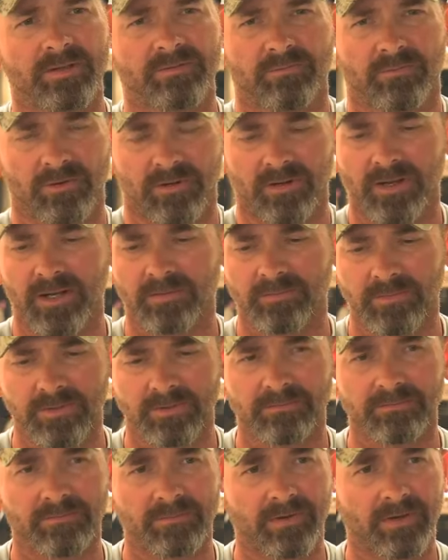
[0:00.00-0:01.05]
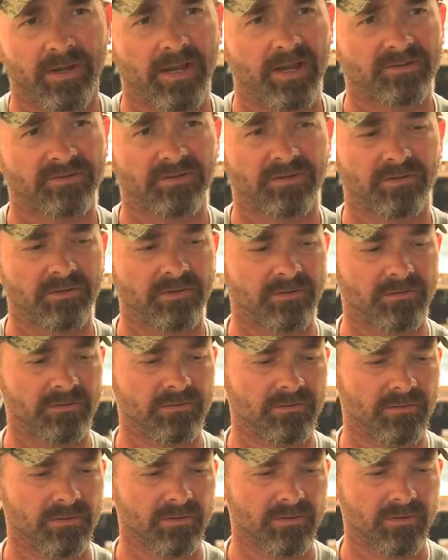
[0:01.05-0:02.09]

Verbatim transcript: That's what a lineman has to do.